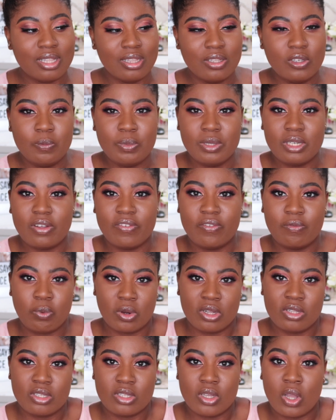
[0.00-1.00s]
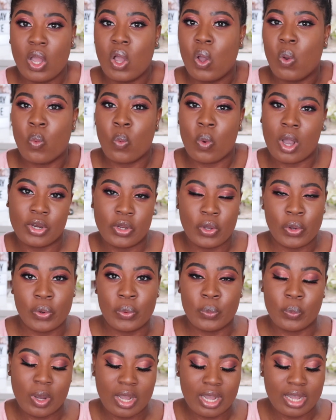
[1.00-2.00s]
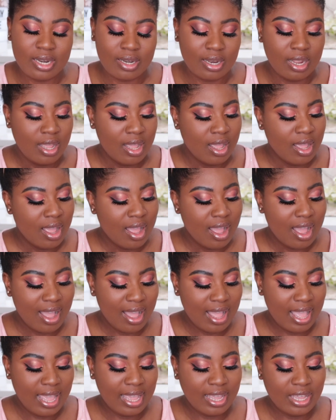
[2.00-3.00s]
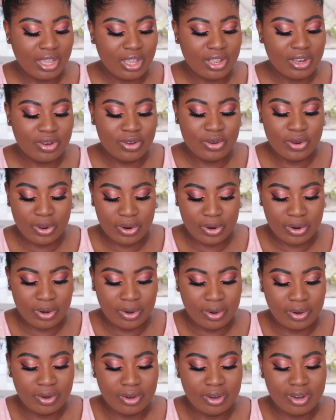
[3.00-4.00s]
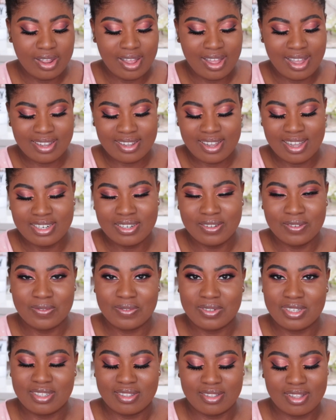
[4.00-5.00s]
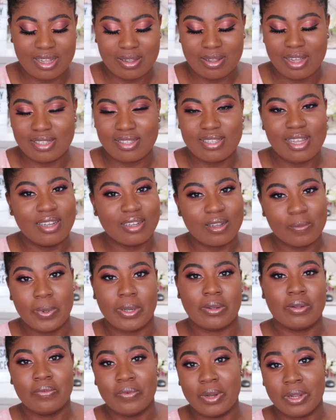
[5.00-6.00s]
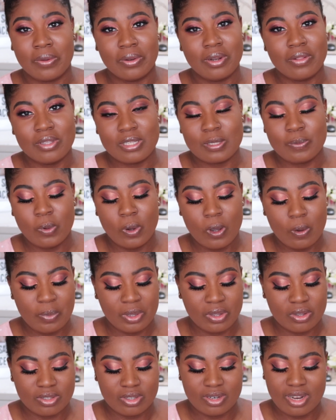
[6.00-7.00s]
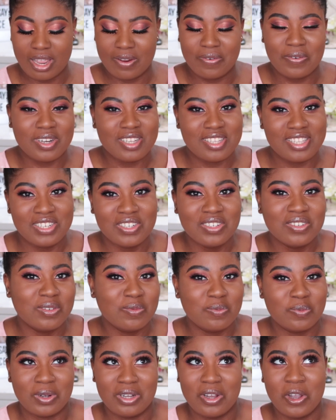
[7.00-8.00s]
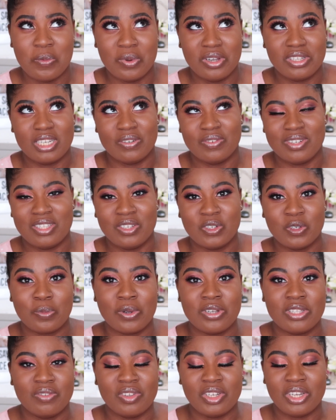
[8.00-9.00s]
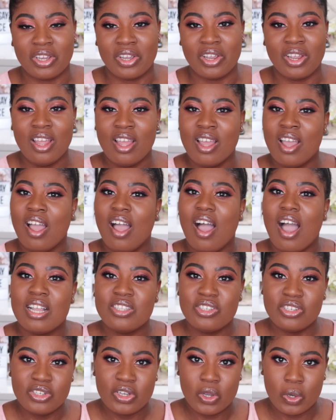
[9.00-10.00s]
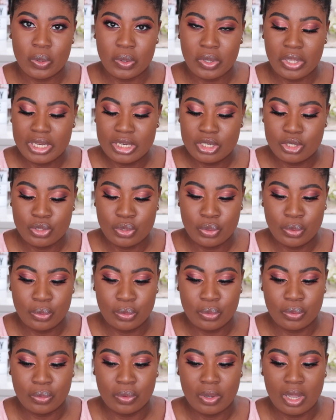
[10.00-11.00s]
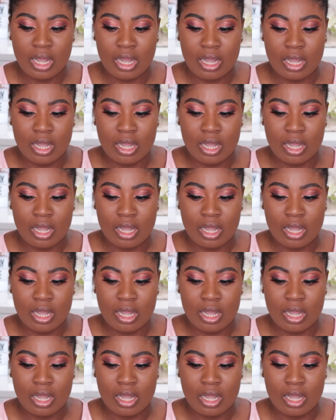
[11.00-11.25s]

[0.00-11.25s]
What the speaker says: A little bit of bronzer 101. I know I sound like a broken record at this point, because on almost every single bronze video I do go into